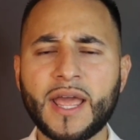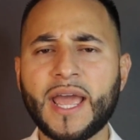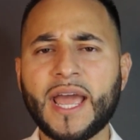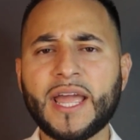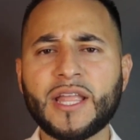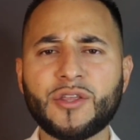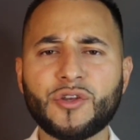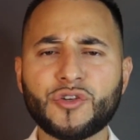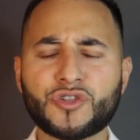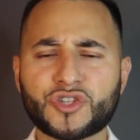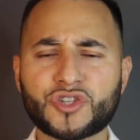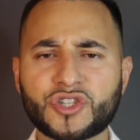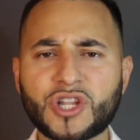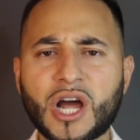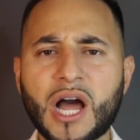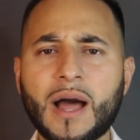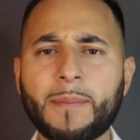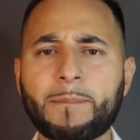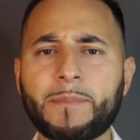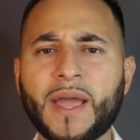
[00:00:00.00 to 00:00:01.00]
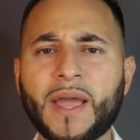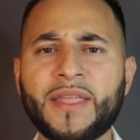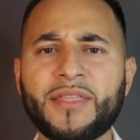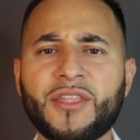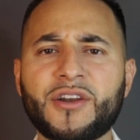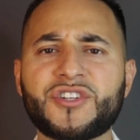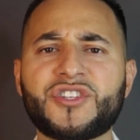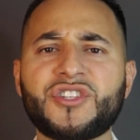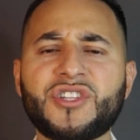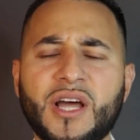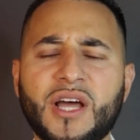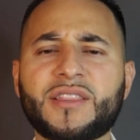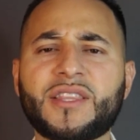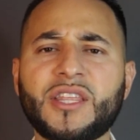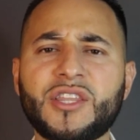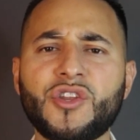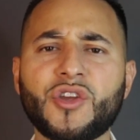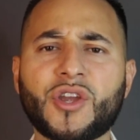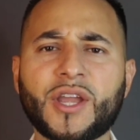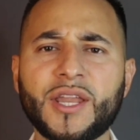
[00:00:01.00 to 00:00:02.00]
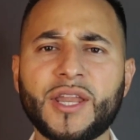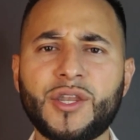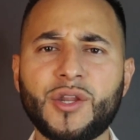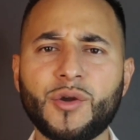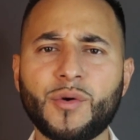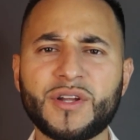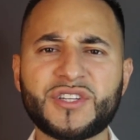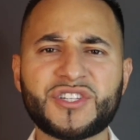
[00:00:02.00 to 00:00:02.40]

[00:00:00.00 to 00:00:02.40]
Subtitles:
And you stop and there's nothing you can do.